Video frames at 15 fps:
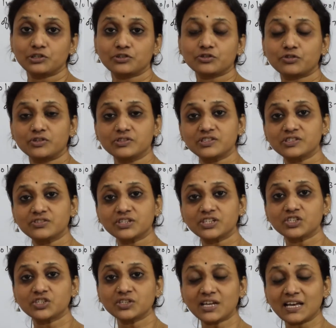to the
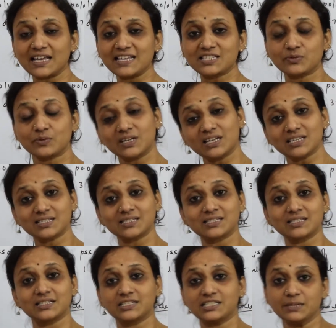concentration as well
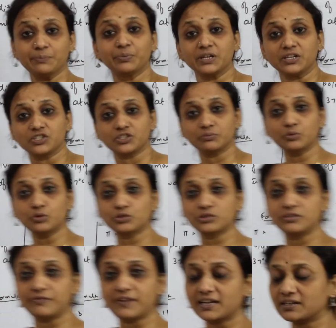as temperature,
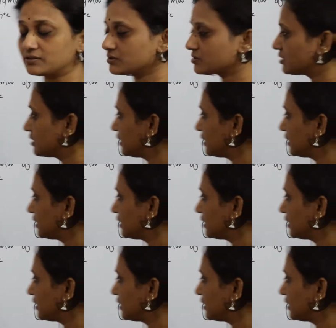both the factors.